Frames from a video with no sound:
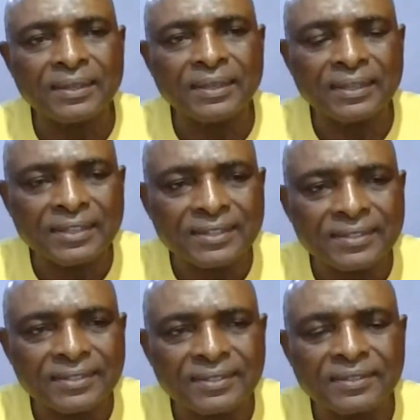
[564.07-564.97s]
in
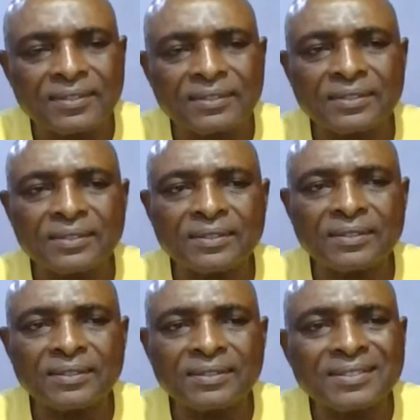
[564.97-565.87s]
this
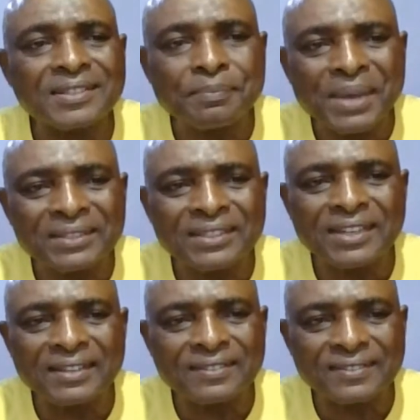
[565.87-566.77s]

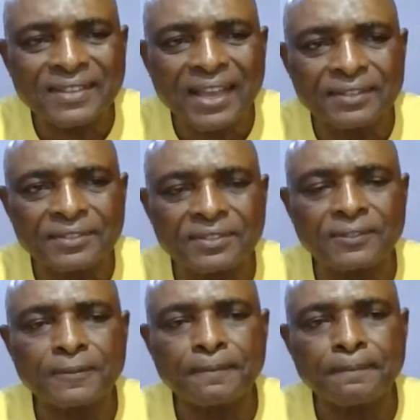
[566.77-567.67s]
cementing
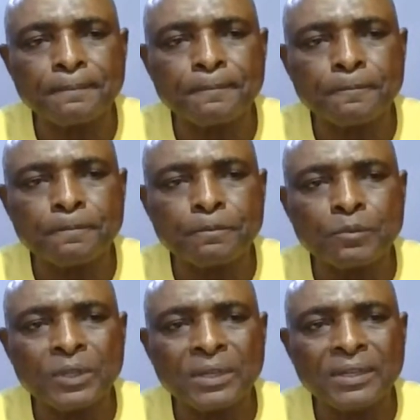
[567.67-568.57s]
exercise.
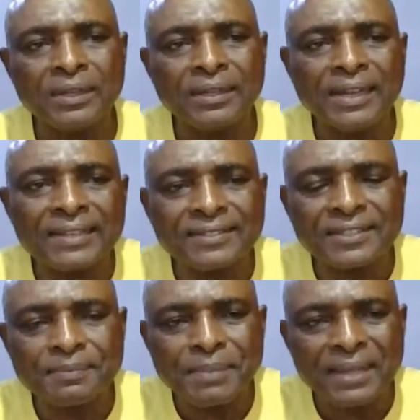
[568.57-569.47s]
Let's
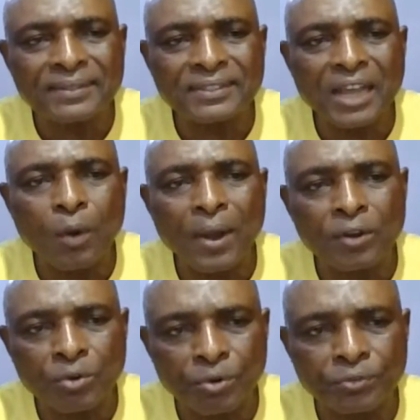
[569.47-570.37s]
cement our
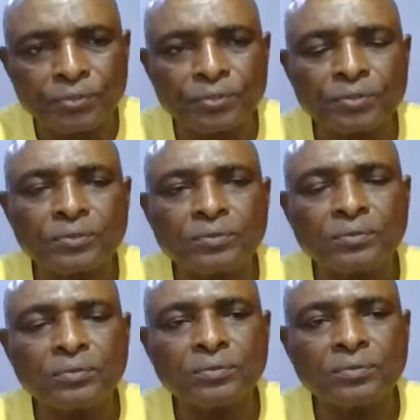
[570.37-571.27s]
growth
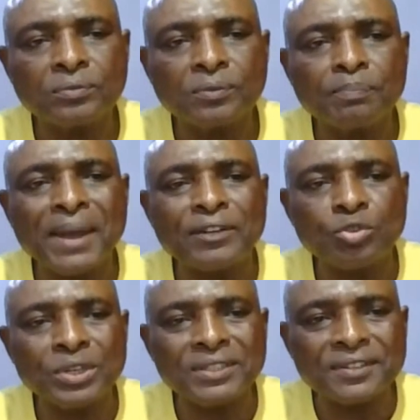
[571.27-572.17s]
by
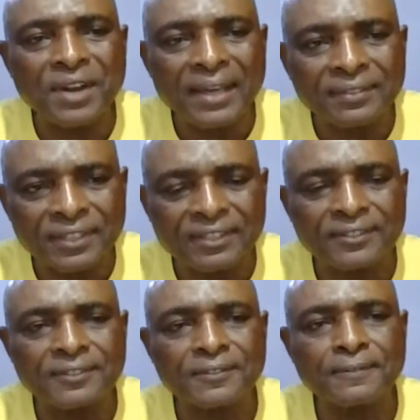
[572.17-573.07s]
doing the right
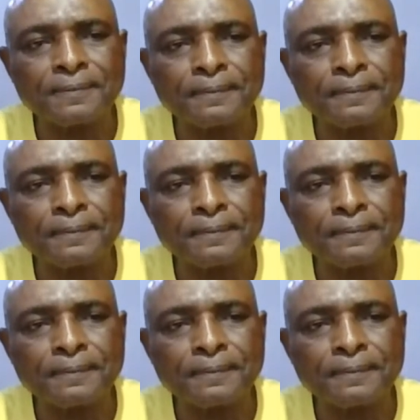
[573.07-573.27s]
things,